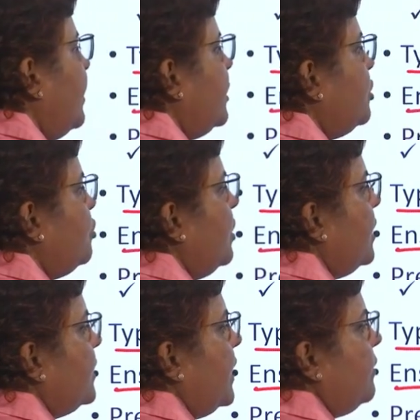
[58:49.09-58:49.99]

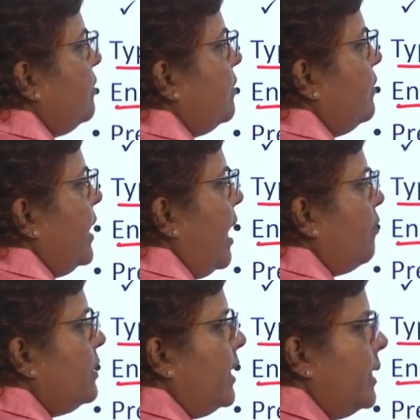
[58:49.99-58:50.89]
ensure that we
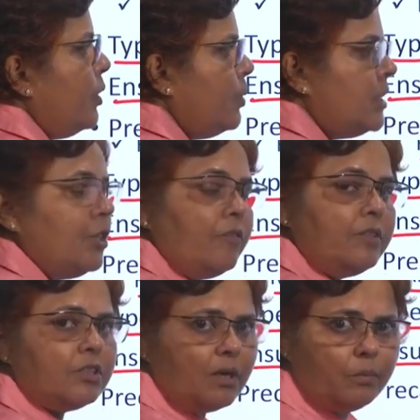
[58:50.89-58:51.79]
have the adequacy of
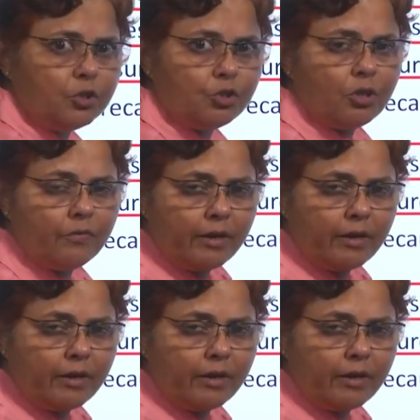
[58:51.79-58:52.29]
the sum assured.